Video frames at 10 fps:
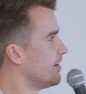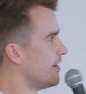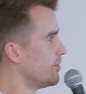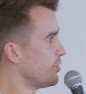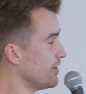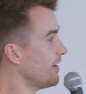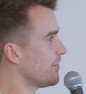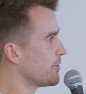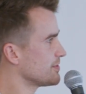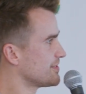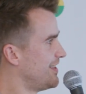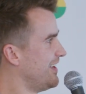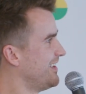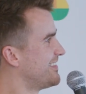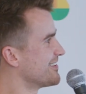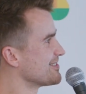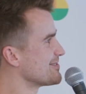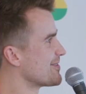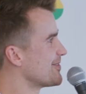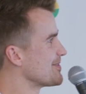But yeah, there were
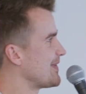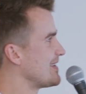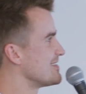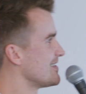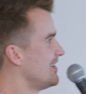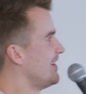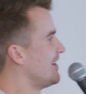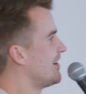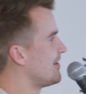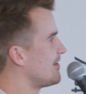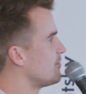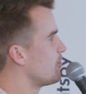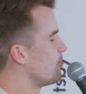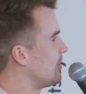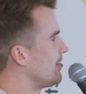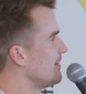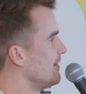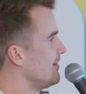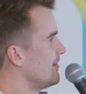some growing pains, but